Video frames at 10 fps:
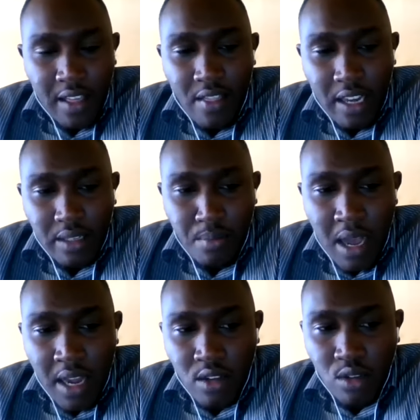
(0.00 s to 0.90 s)
that
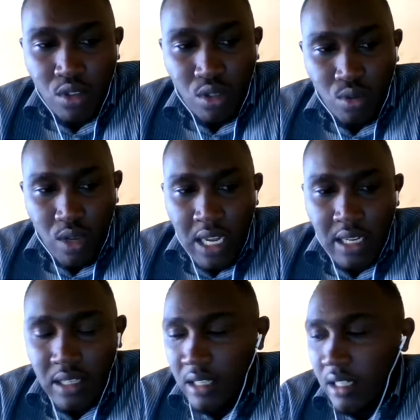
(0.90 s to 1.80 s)
man used to
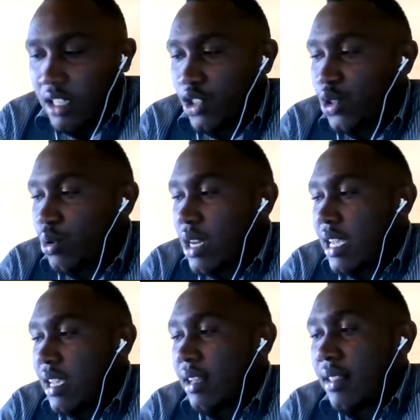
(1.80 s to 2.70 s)
eat
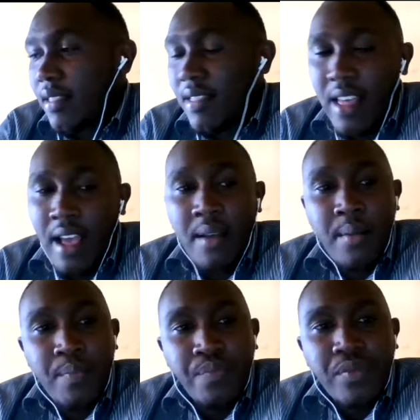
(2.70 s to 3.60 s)
during the
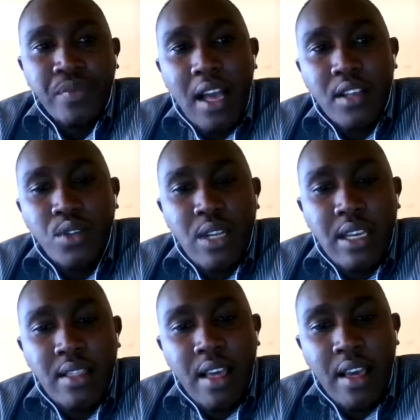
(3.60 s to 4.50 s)
uh,
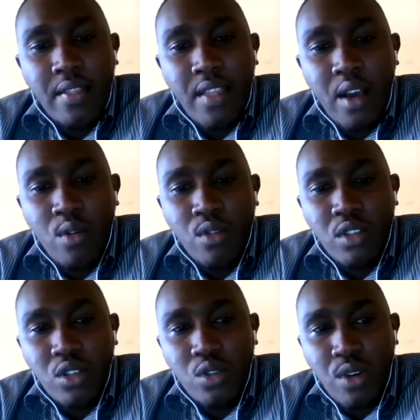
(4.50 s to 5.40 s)
during the, the old
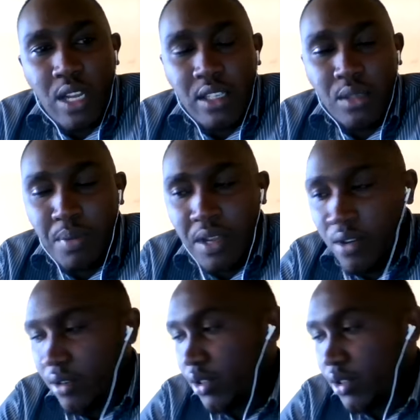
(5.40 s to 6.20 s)
Stone Age period.